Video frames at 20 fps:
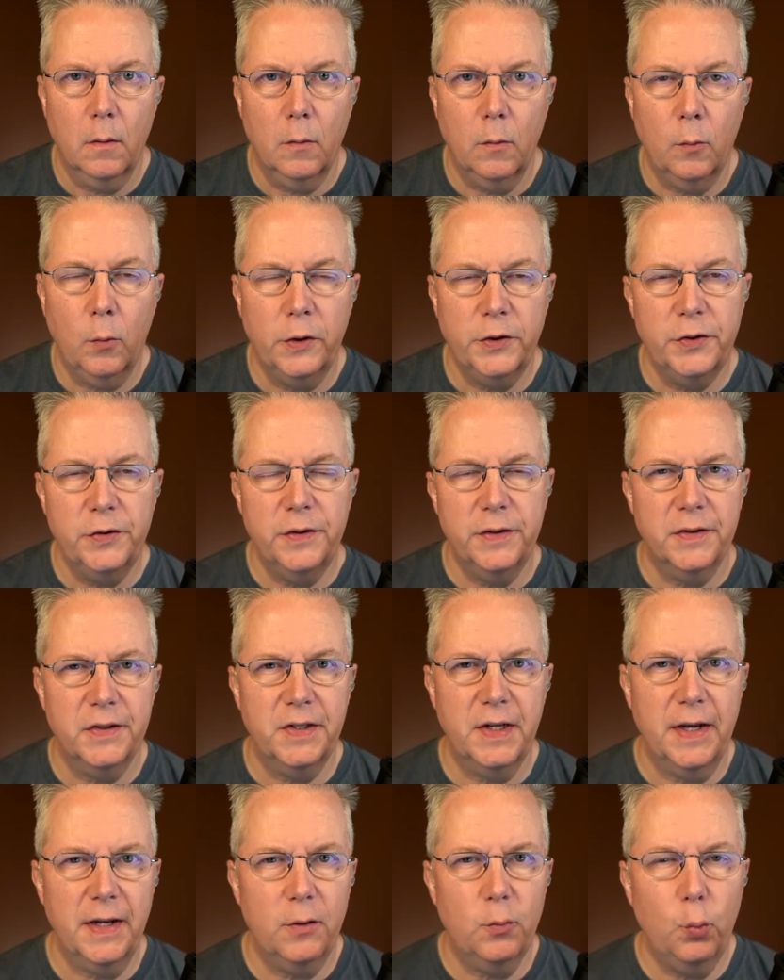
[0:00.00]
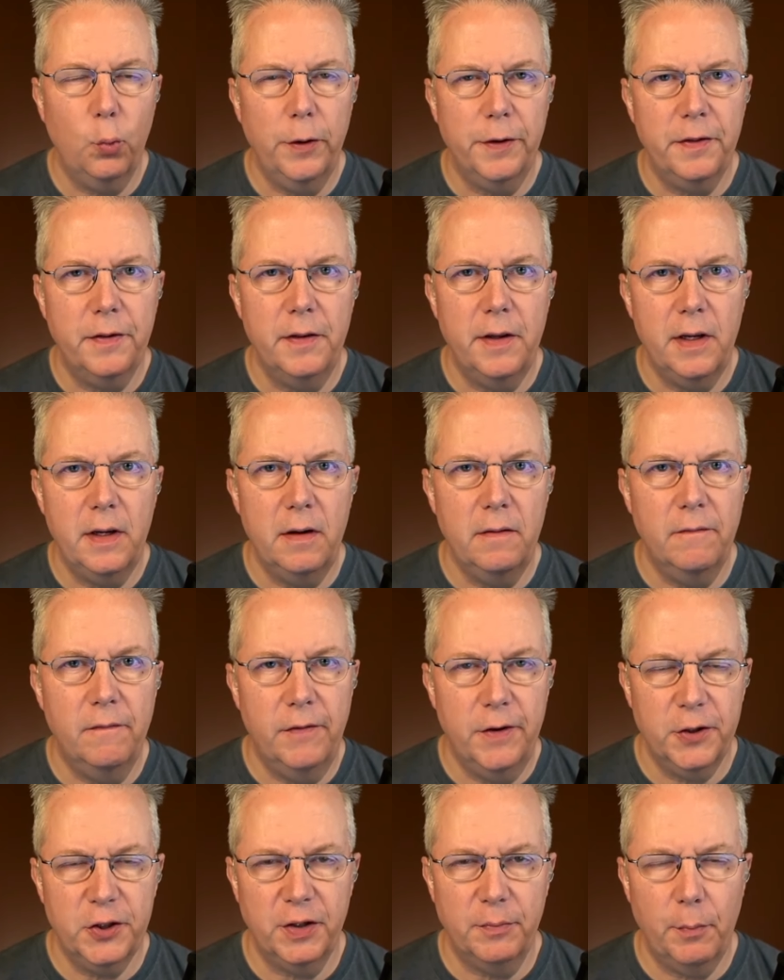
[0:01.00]
What you just said with the
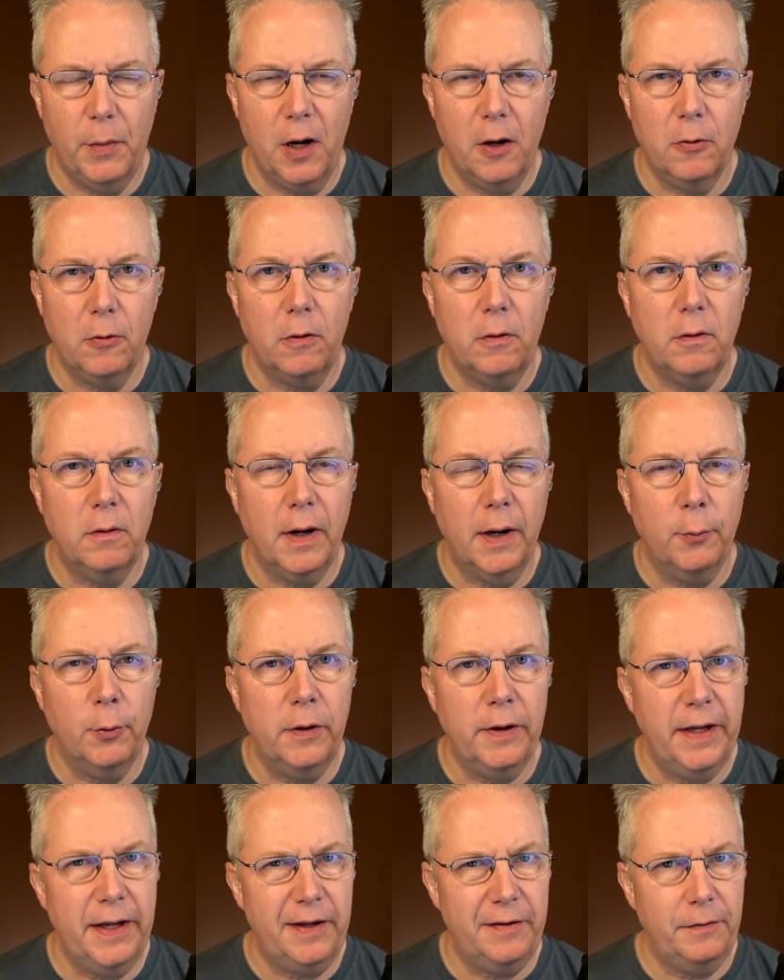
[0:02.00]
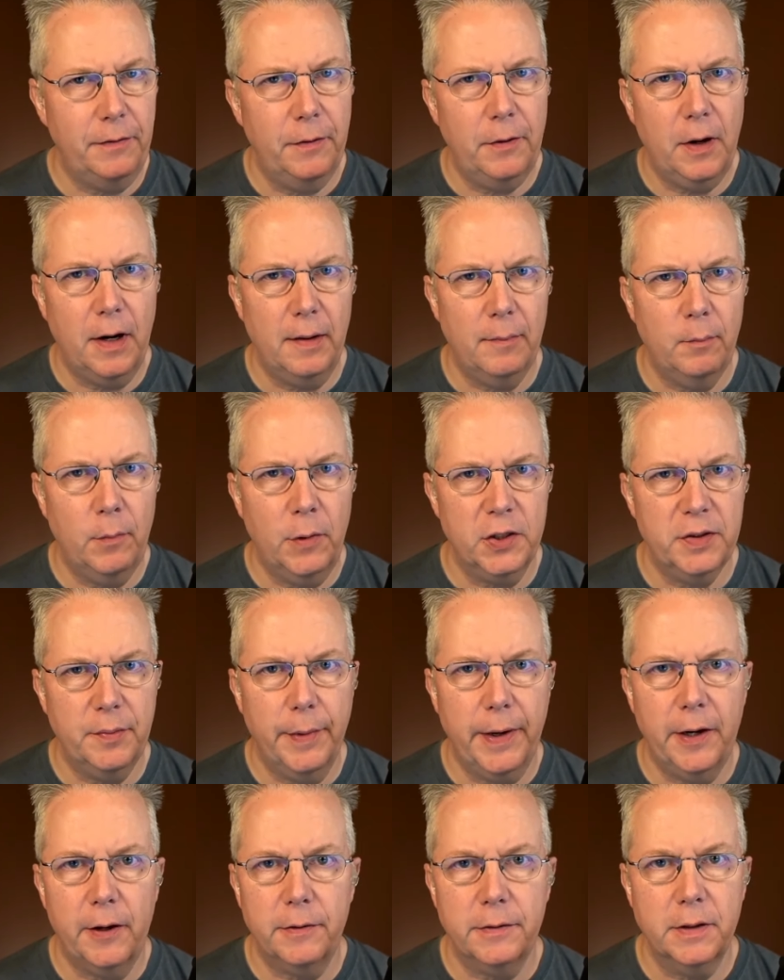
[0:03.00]
vision model, I really hadn't thought much
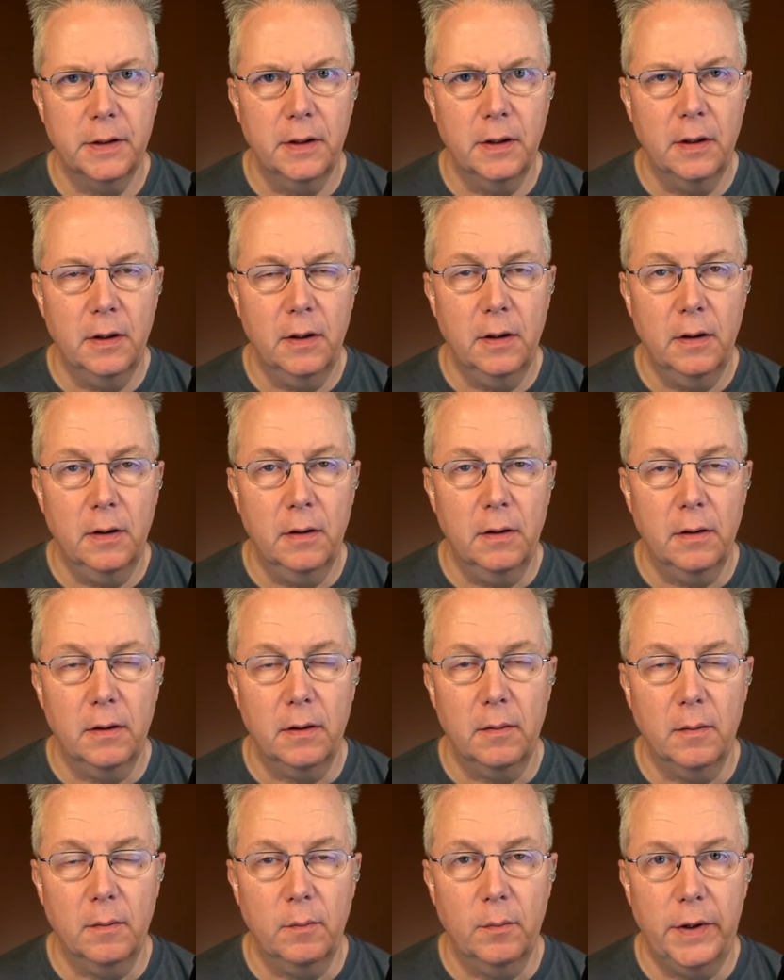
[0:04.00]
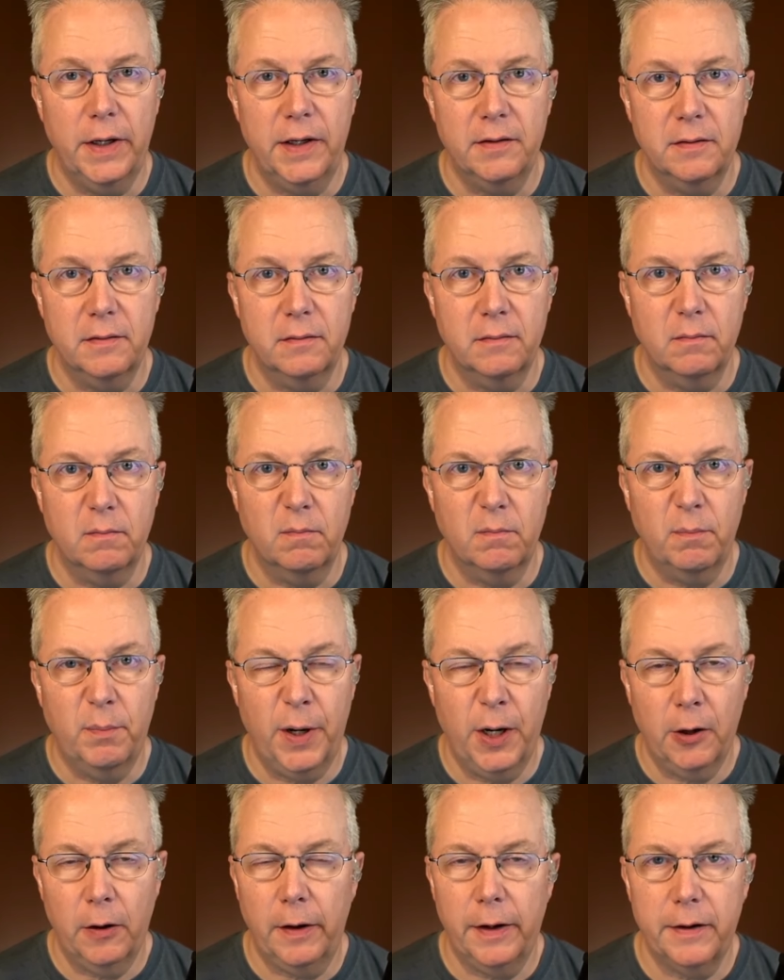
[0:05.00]
about, but it
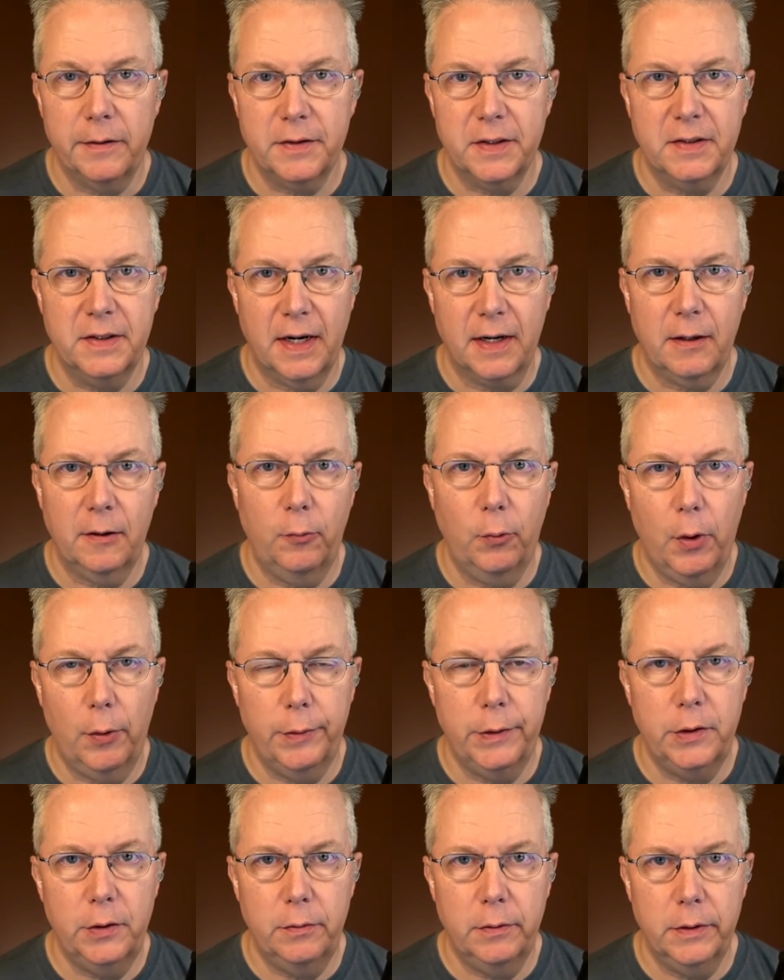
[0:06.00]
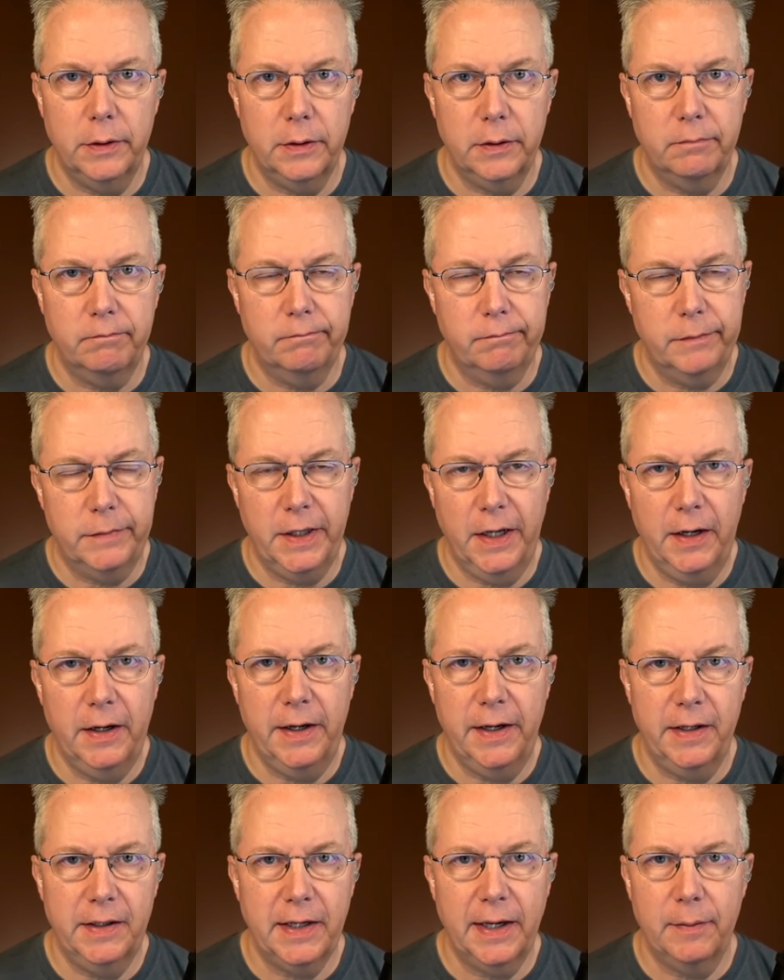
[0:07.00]
parallels exactly what we do in a day to
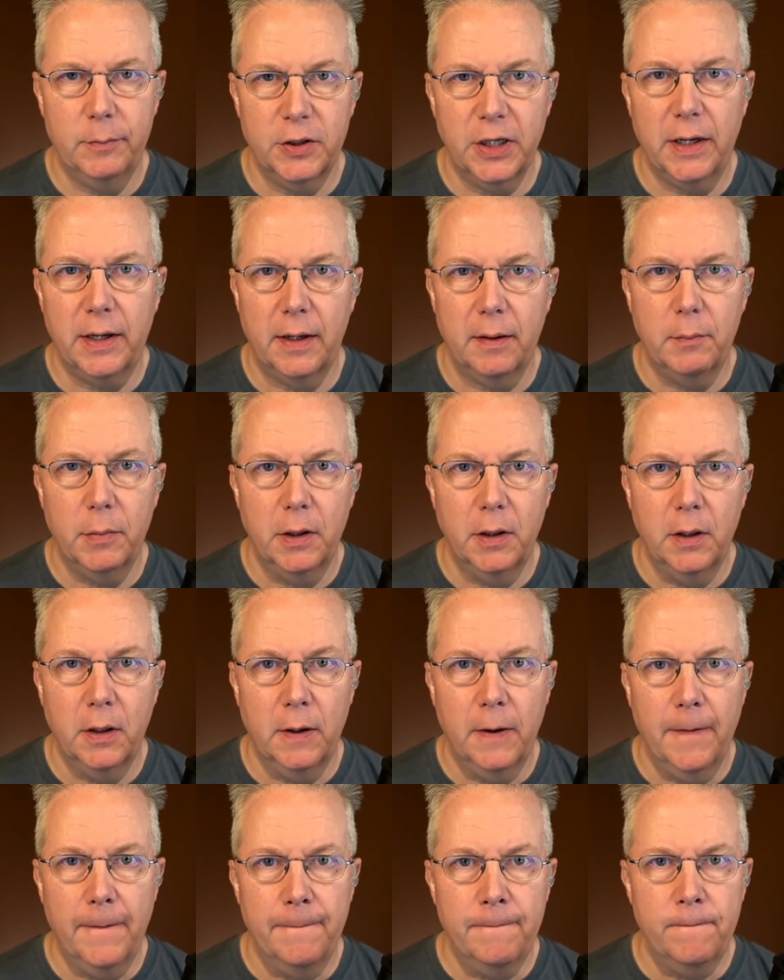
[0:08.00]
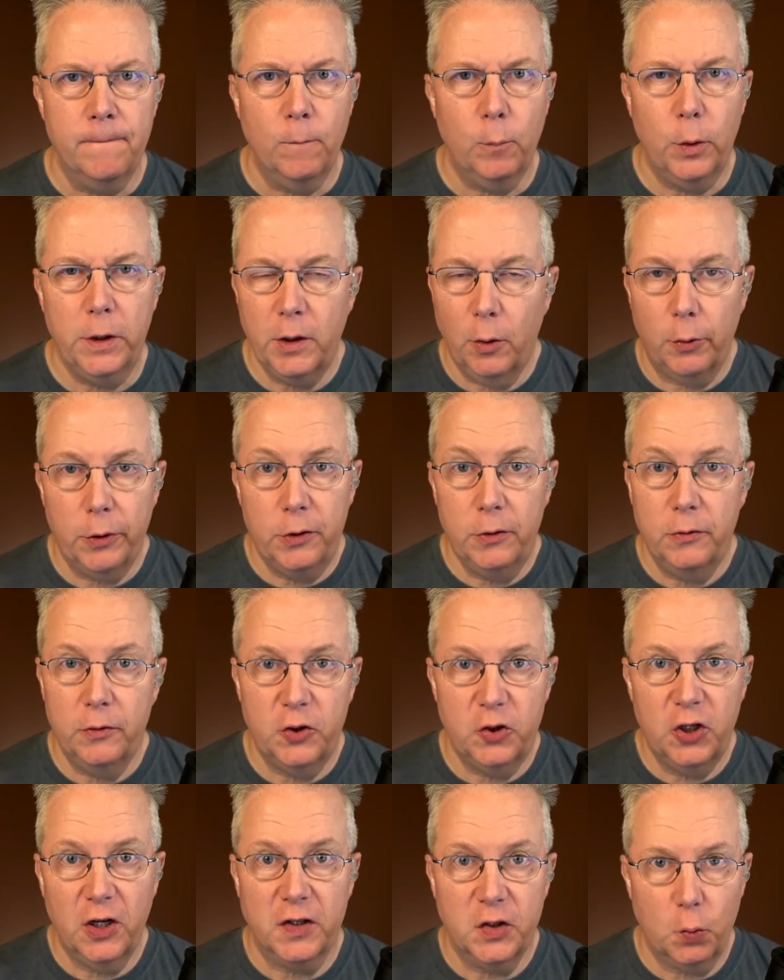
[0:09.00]
day type job. We don't use
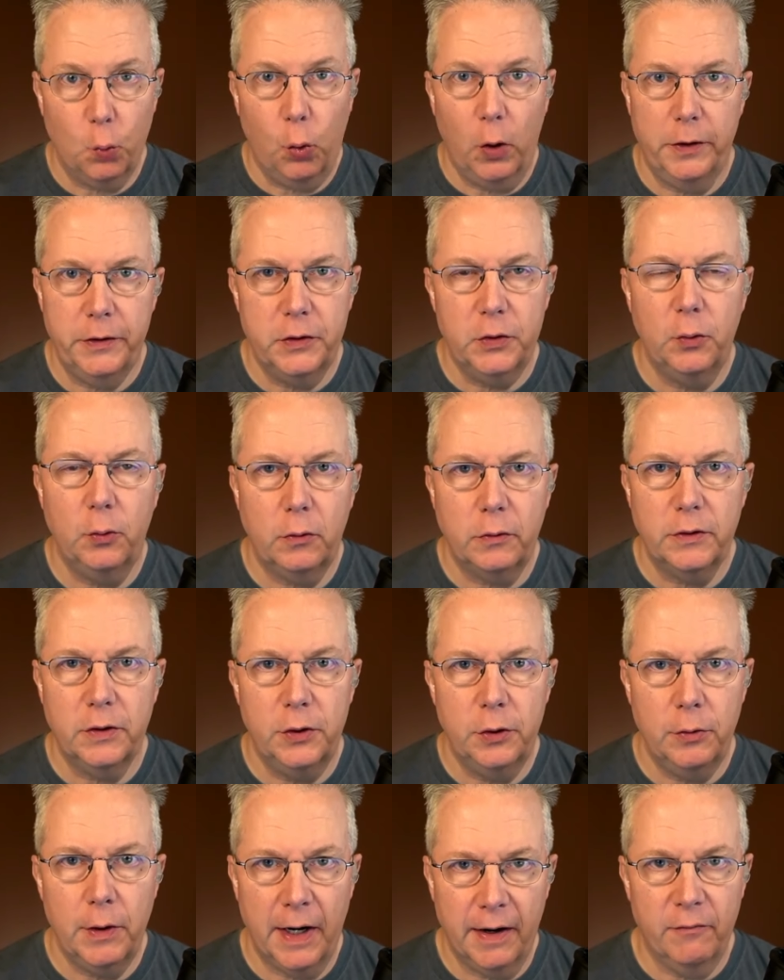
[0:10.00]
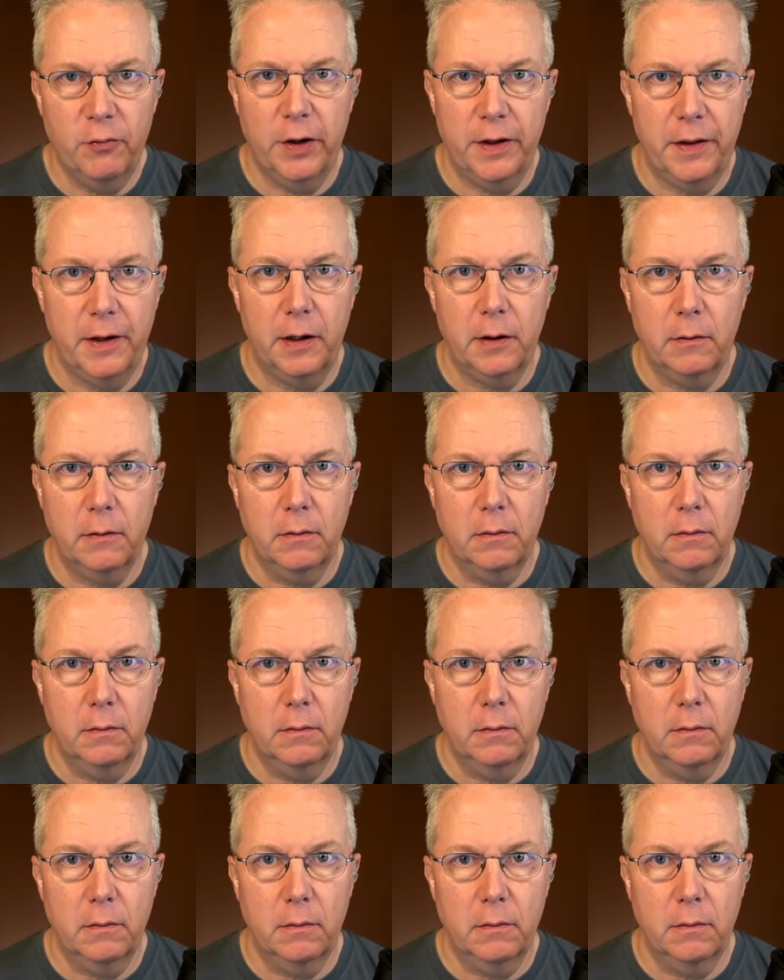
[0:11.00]
just one tool to do everything.